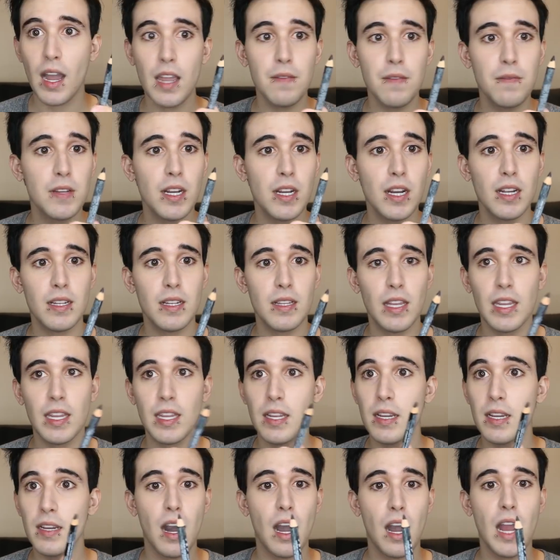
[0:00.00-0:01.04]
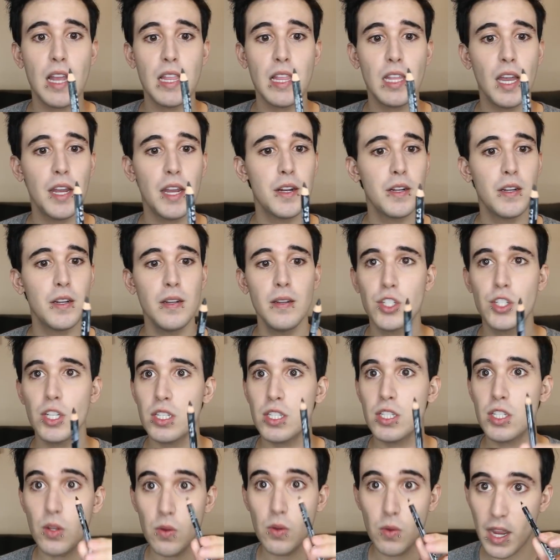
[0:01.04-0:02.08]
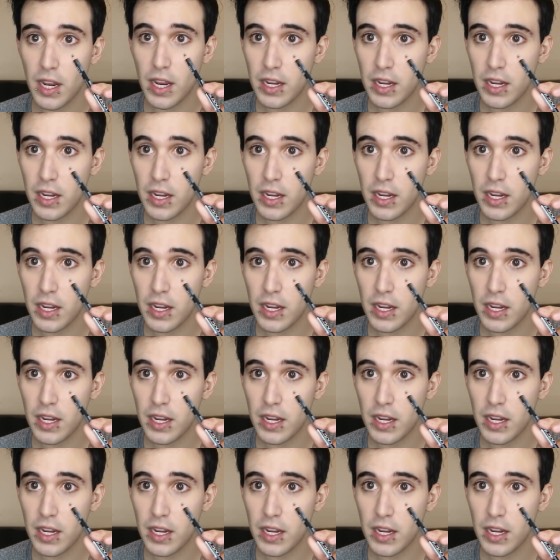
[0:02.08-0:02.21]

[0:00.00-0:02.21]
I even got like eyeliner just so